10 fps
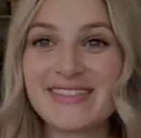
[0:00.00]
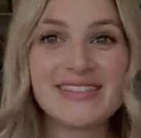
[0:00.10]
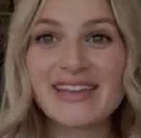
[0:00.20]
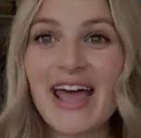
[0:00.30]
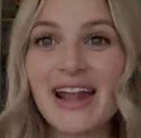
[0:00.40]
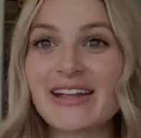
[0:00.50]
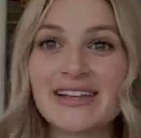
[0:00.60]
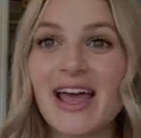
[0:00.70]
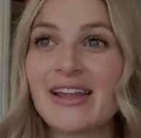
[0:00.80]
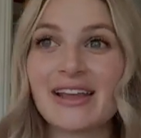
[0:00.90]
10 out of
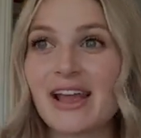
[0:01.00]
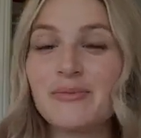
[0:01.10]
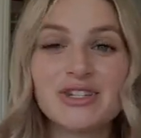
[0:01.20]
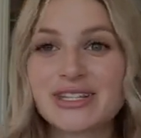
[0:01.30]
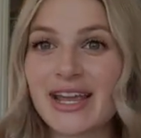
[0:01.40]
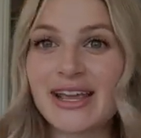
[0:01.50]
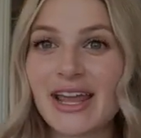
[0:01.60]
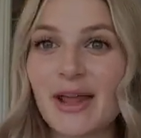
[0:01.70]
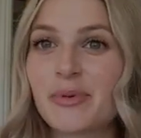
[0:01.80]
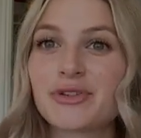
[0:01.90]
10, like I'm just getting an
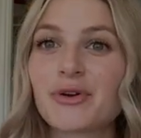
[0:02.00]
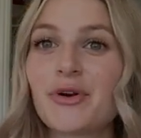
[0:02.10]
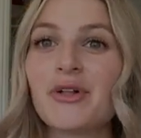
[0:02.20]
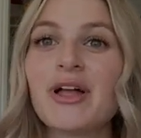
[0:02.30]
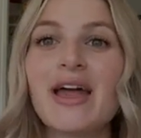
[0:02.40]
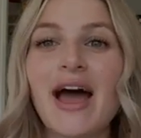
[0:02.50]
epidural,